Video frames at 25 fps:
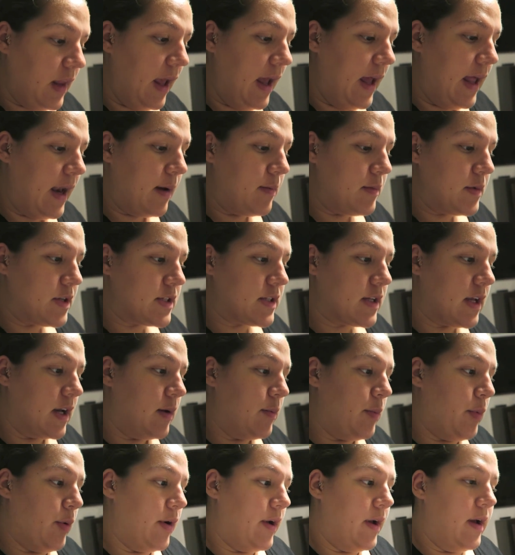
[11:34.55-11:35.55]
And I'm just
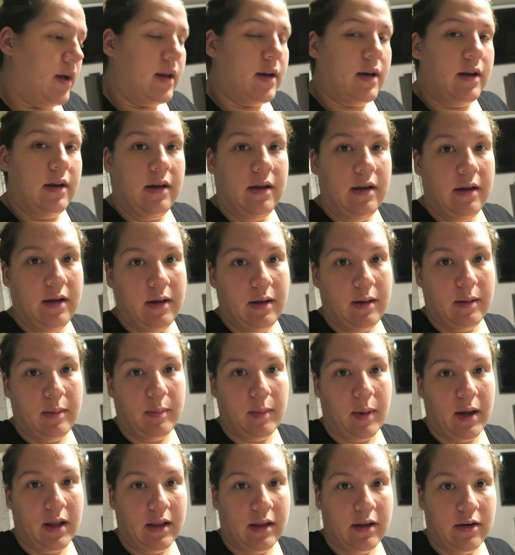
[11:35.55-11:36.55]
going to put
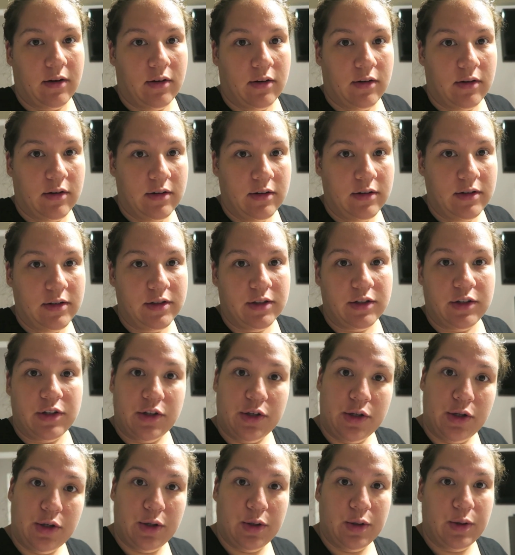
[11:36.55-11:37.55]
my little
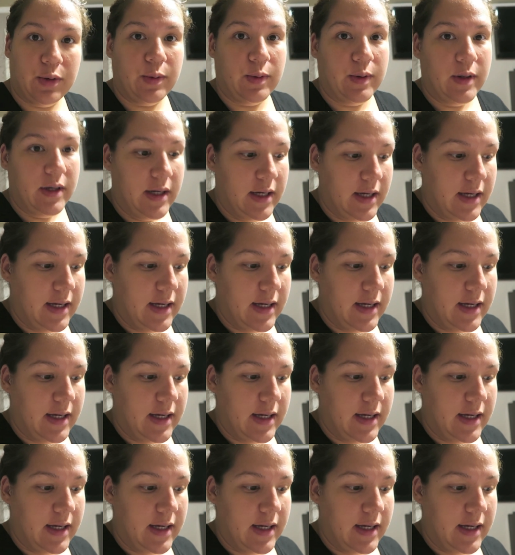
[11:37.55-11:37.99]
new